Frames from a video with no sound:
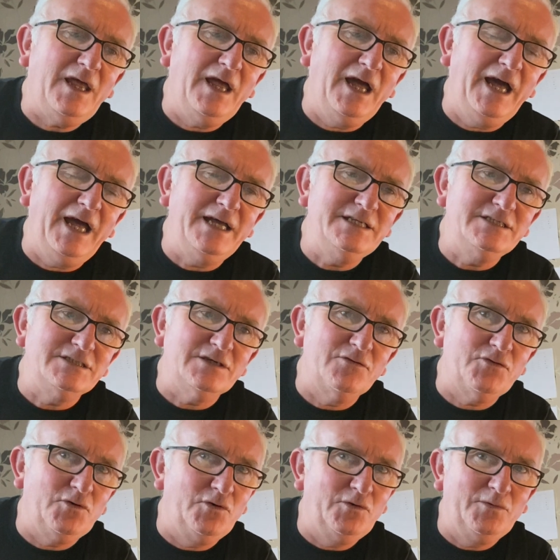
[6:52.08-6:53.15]
and
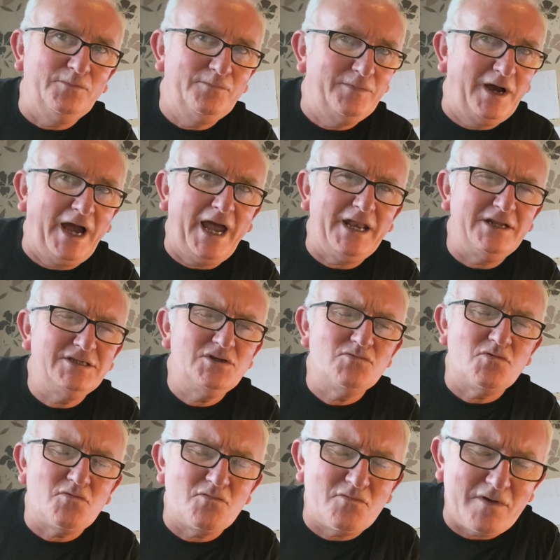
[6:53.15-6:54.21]
thought I had a
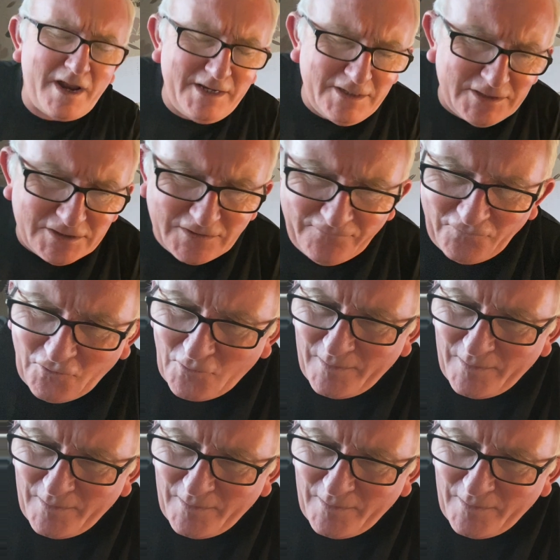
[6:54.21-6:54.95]
horrendous four